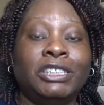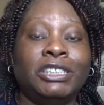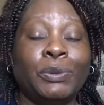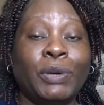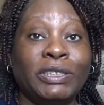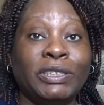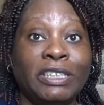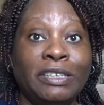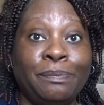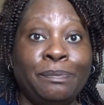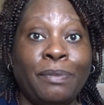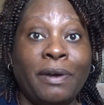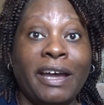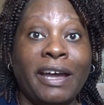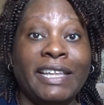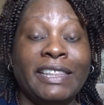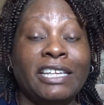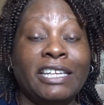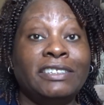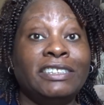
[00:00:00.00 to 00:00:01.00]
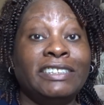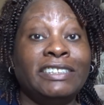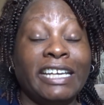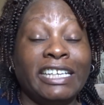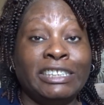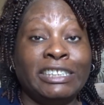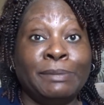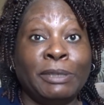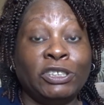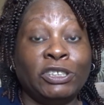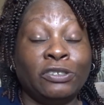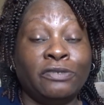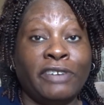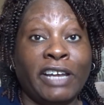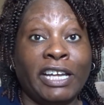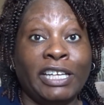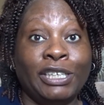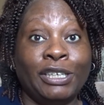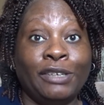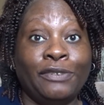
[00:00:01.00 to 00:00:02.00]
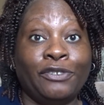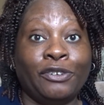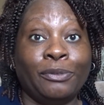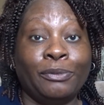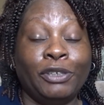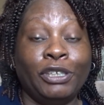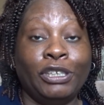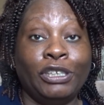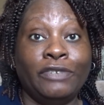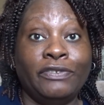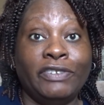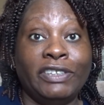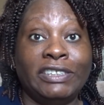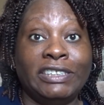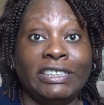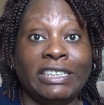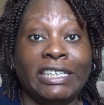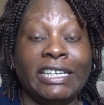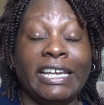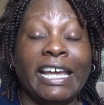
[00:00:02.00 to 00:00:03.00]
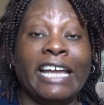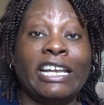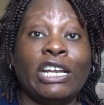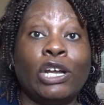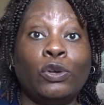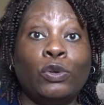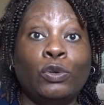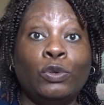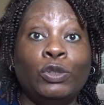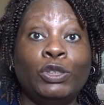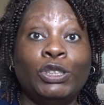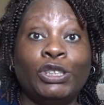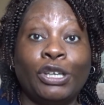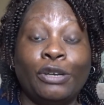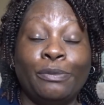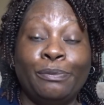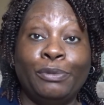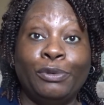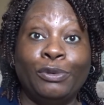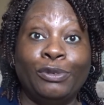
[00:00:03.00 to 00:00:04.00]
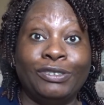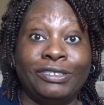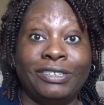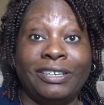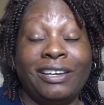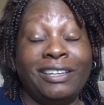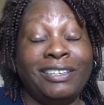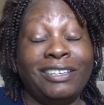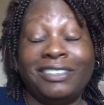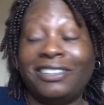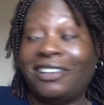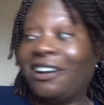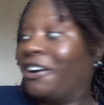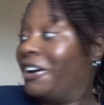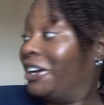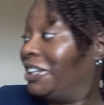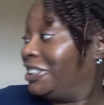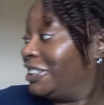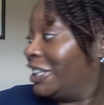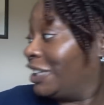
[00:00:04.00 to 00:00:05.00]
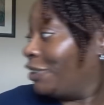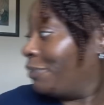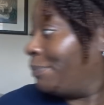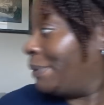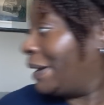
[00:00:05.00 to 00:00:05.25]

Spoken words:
I did buy the Today Special Value from QVC and I also bought another eyeshadow